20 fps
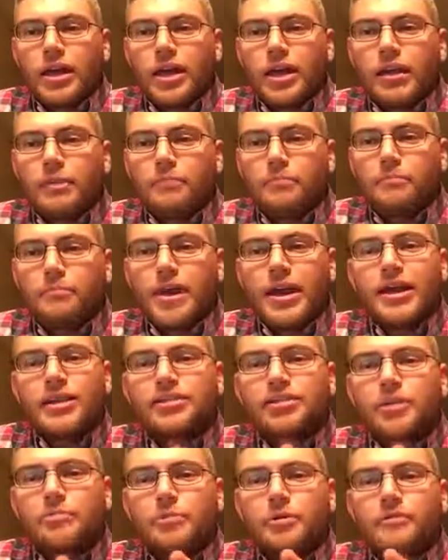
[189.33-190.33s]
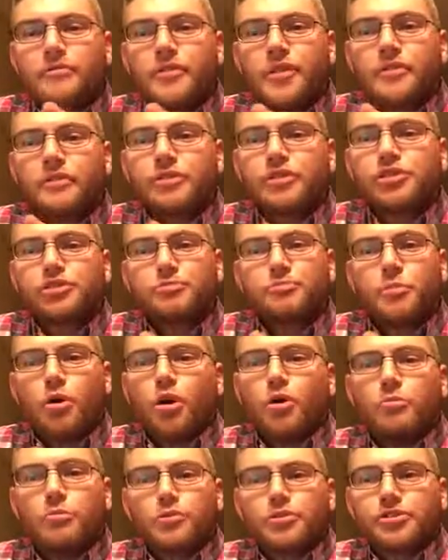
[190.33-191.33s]
it makes up a very
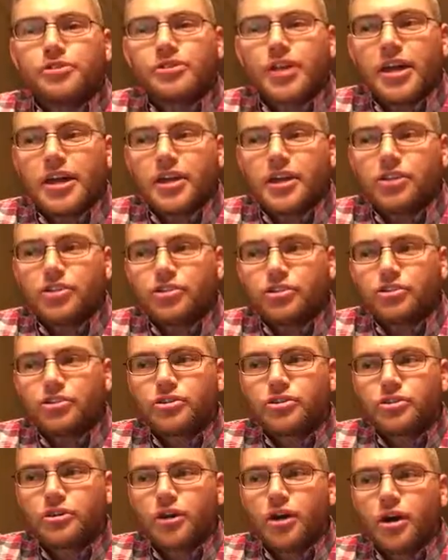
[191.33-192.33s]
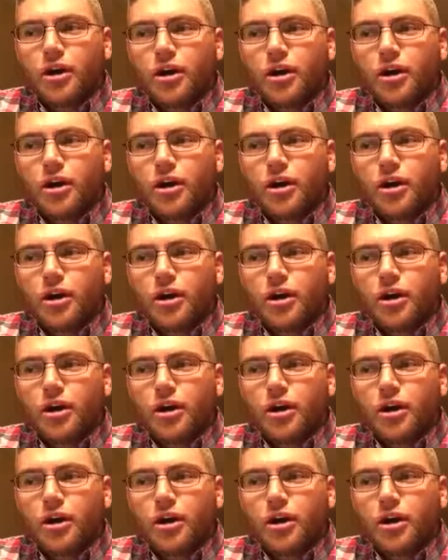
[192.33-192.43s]
small percentage